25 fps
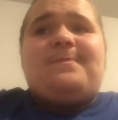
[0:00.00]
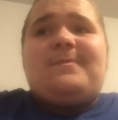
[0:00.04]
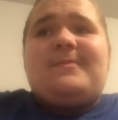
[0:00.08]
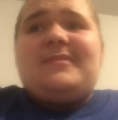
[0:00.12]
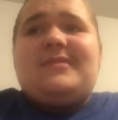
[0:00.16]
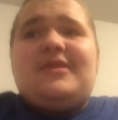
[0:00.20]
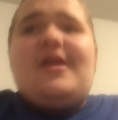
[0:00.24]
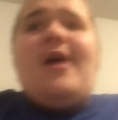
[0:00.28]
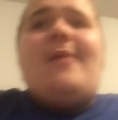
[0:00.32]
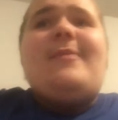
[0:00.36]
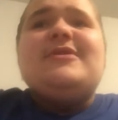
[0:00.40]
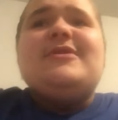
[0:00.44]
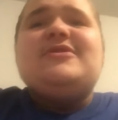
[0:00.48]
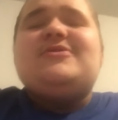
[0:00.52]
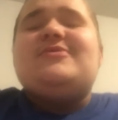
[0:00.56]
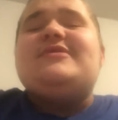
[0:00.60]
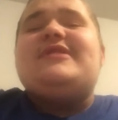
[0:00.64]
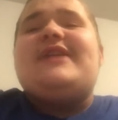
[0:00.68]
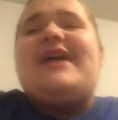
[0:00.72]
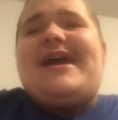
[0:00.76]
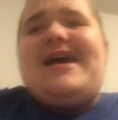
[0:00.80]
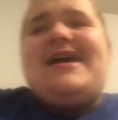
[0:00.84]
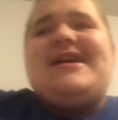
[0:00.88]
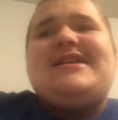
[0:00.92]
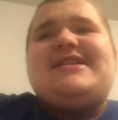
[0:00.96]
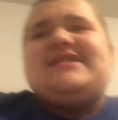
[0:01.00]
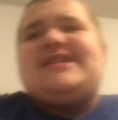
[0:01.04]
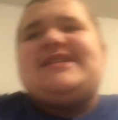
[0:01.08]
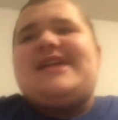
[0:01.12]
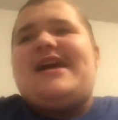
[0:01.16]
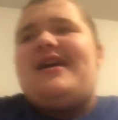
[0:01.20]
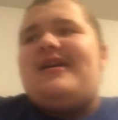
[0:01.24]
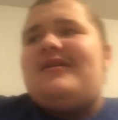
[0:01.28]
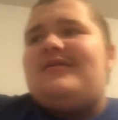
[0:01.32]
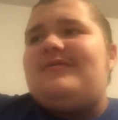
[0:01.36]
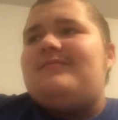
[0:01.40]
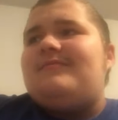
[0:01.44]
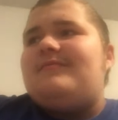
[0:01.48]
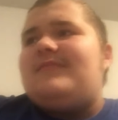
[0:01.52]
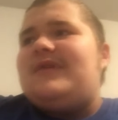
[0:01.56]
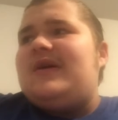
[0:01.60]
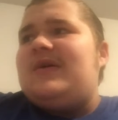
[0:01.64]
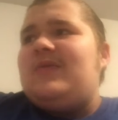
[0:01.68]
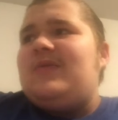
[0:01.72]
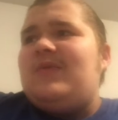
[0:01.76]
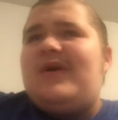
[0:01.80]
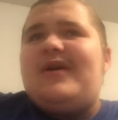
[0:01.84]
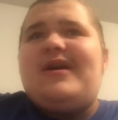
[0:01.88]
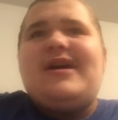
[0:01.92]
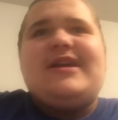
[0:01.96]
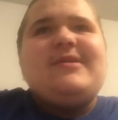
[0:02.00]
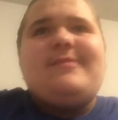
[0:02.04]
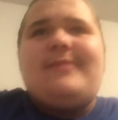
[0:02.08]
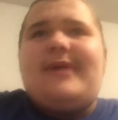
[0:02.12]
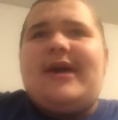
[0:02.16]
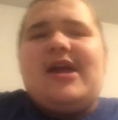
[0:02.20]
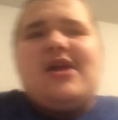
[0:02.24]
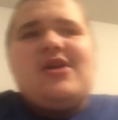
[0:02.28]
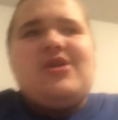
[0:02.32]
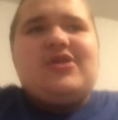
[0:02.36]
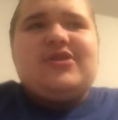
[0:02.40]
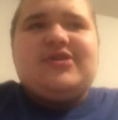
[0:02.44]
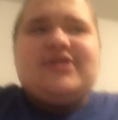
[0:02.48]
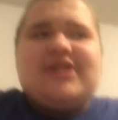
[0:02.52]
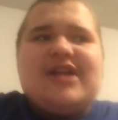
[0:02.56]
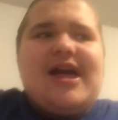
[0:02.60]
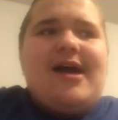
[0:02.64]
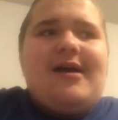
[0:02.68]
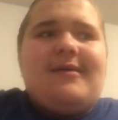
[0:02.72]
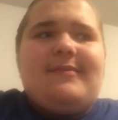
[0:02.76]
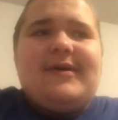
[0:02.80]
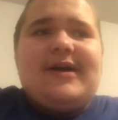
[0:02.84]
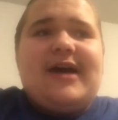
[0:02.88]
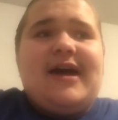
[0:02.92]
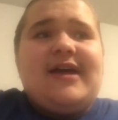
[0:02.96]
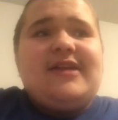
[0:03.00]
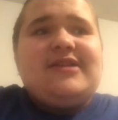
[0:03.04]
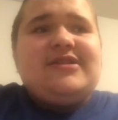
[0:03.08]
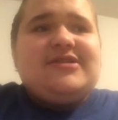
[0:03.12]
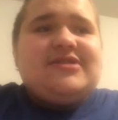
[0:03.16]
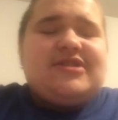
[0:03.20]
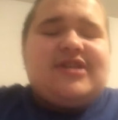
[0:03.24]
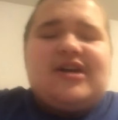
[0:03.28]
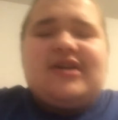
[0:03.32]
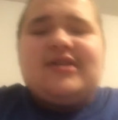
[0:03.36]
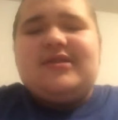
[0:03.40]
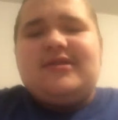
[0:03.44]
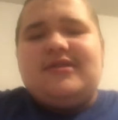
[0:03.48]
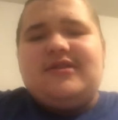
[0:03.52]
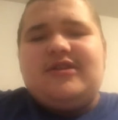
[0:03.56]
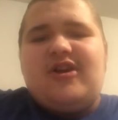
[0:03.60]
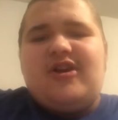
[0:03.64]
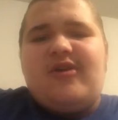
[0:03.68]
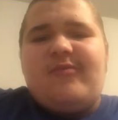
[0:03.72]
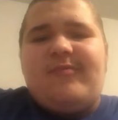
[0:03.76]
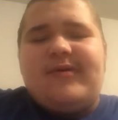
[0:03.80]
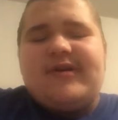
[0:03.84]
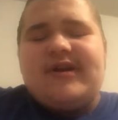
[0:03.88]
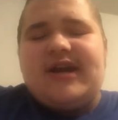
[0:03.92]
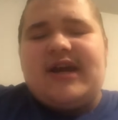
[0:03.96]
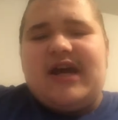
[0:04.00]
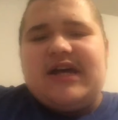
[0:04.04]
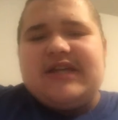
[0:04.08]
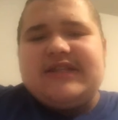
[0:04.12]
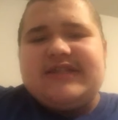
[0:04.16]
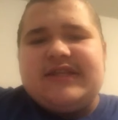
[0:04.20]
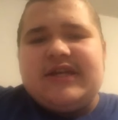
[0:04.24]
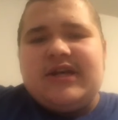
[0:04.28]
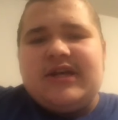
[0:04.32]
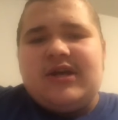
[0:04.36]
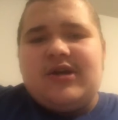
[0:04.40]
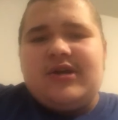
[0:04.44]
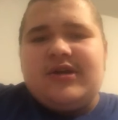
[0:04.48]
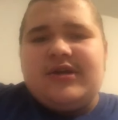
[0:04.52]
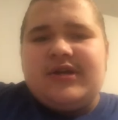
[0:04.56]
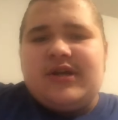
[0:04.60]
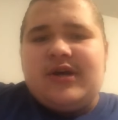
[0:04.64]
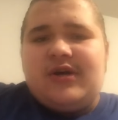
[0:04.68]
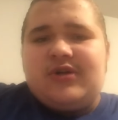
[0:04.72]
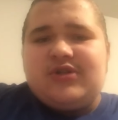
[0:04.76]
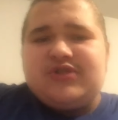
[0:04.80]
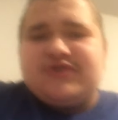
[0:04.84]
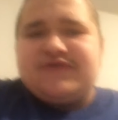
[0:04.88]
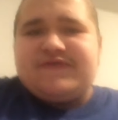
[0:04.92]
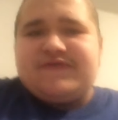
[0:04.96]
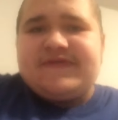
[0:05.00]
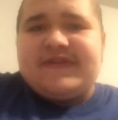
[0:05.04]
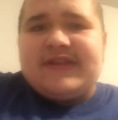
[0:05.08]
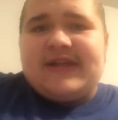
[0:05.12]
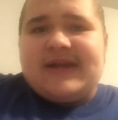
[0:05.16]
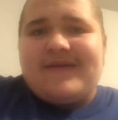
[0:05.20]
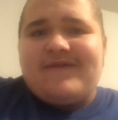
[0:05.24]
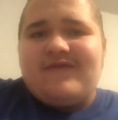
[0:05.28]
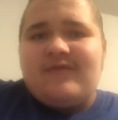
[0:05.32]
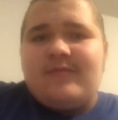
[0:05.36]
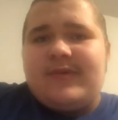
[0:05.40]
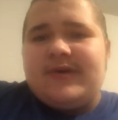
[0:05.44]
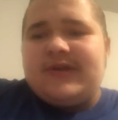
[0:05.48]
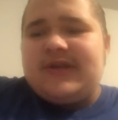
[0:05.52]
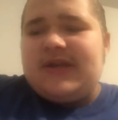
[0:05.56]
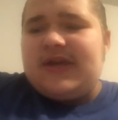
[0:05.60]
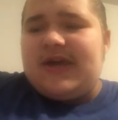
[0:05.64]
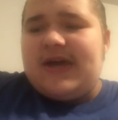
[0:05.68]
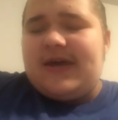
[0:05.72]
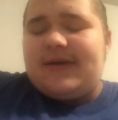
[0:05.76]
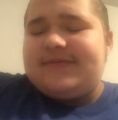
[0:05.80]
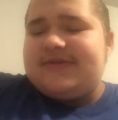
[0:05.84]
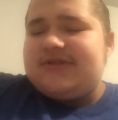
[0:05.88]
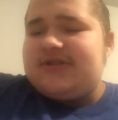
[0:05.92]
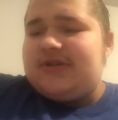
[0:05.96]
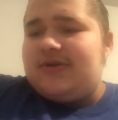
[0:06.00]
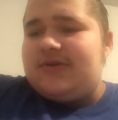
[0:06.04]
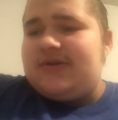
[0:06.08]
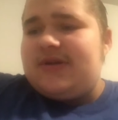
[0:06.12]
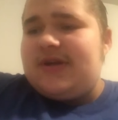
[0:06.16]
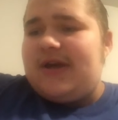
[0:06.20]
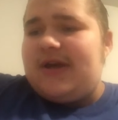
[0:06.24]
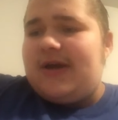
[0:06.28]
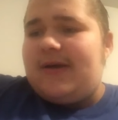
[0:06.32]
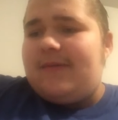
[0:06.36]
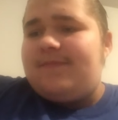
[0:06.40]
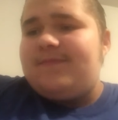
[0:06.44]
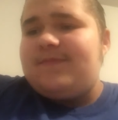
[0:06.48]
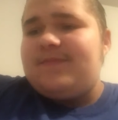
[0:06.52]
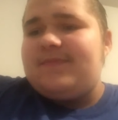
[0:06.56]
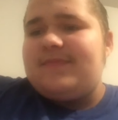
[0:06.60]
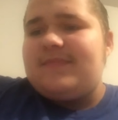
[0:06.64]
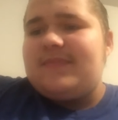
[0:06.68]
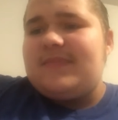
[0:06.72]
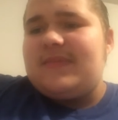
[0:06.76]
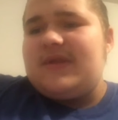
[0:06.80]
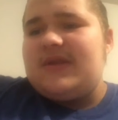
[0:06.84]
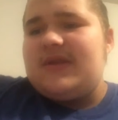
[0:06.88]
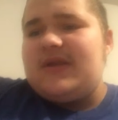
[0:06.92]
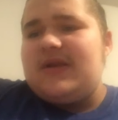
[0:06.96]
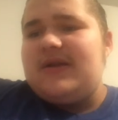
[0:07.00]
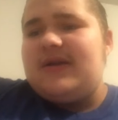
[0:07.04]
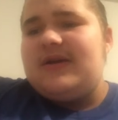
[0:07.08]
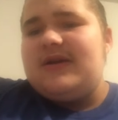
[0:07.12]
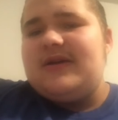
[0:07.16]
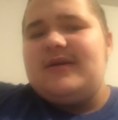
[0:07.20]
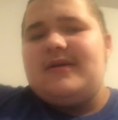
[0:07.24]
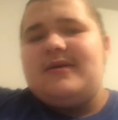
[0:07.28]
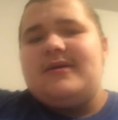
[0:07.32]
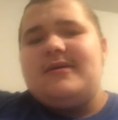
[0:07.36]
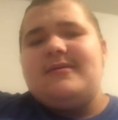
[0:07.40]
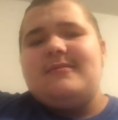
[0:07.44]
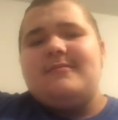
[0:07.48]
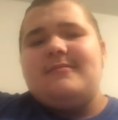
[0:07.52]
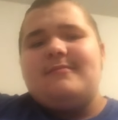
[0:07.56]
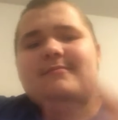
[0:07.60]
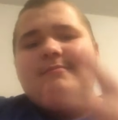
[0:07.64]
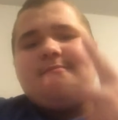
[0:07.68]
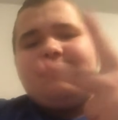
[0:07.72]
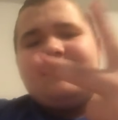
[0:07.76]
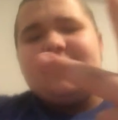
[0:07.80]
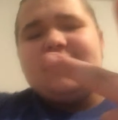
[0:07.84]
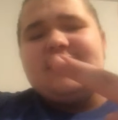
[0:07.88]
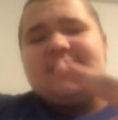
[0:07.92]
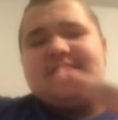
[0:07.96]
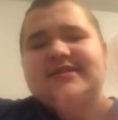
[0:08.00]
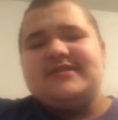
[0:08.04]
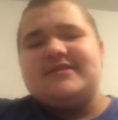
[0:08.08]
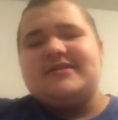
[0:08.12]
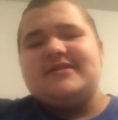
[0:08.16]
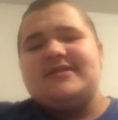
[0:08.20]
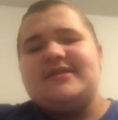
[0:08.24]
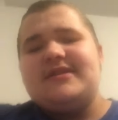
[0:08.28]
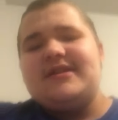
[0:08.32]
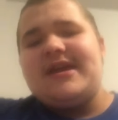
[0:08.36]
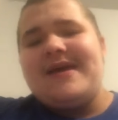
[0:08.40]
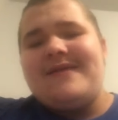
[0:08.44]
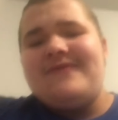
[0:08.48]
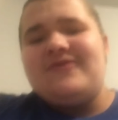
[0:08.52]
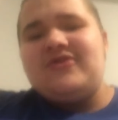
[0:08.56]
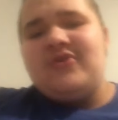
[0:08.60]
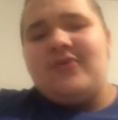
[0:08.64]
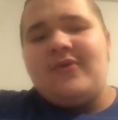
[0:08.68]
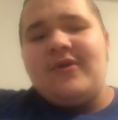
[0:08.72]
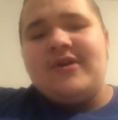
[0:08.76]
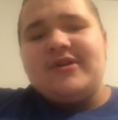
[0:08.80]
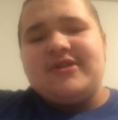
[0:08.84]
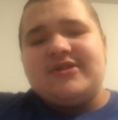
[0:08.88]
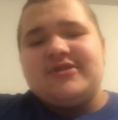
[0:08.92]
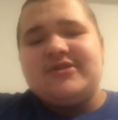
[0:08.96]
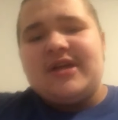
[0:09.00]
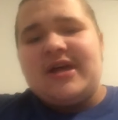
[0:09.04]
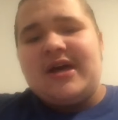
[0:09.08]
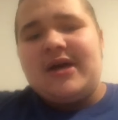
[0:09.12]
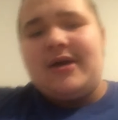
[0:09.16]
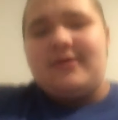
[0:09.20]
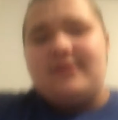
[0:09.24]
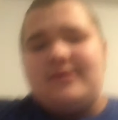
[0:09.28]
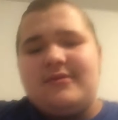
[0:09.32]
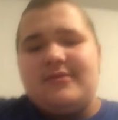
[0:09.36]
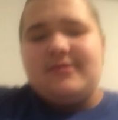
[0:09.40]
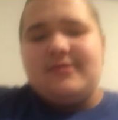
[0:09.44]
nobody's really asked how and where I do my hairstyle, but I just thought, you know, put it out there, you know, just for the heck of it. But yeah, so yeah. Peace. Gavin the Greaser's out.